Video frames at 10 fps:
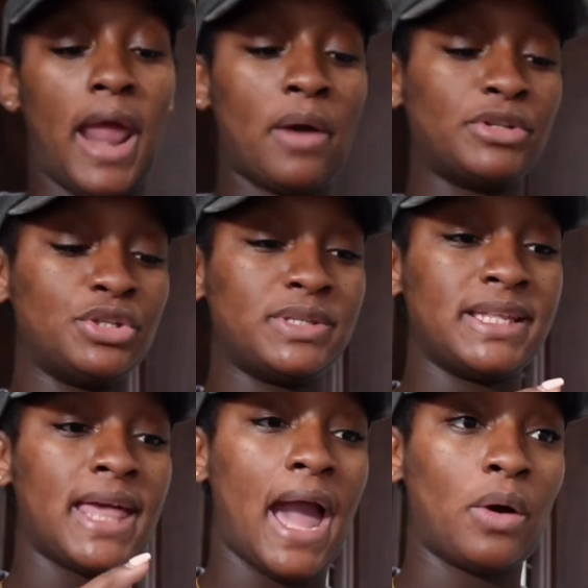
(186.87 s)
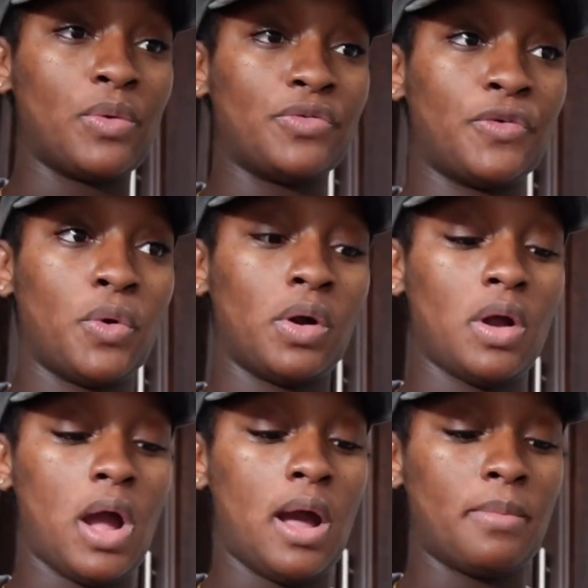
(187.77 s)
I was using the Aquaphor
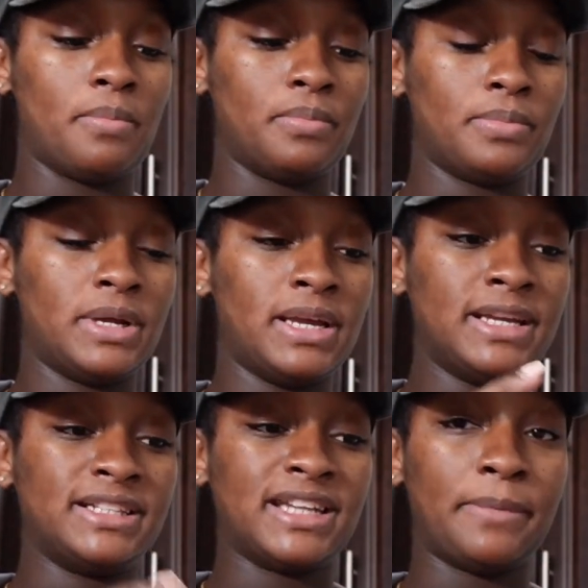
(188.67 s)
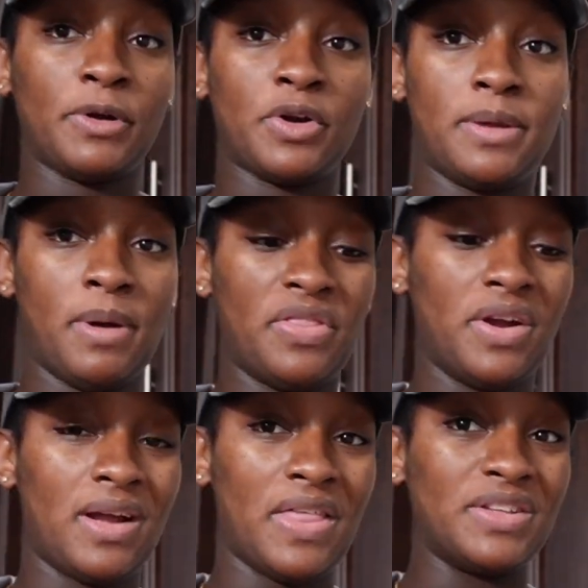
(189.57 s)
diaper cream on
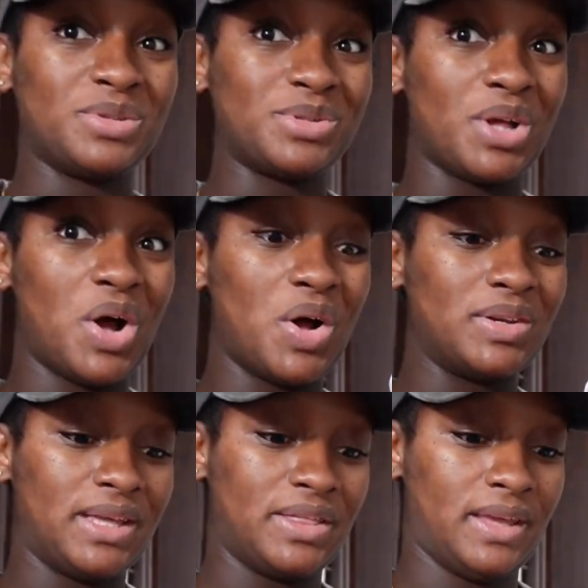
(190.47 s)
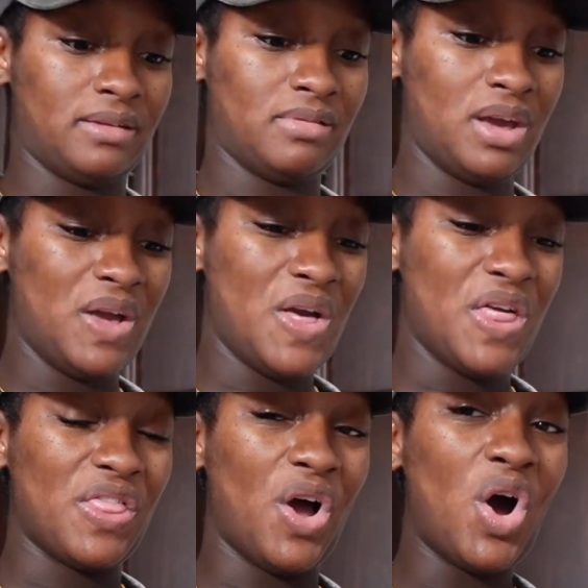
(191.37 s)
there, and this was the only thing
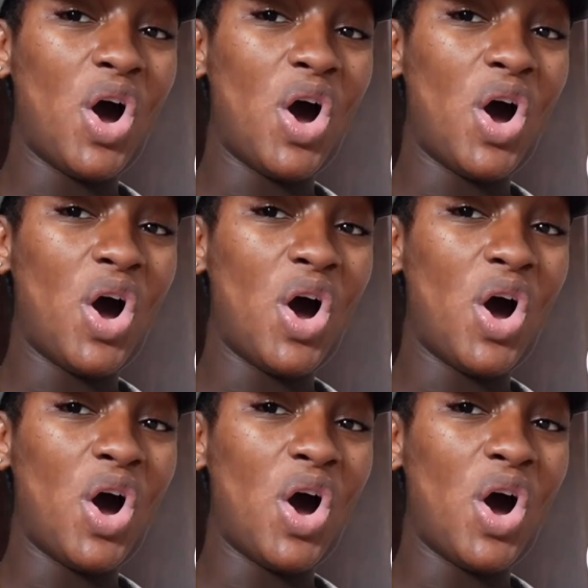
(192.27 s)
that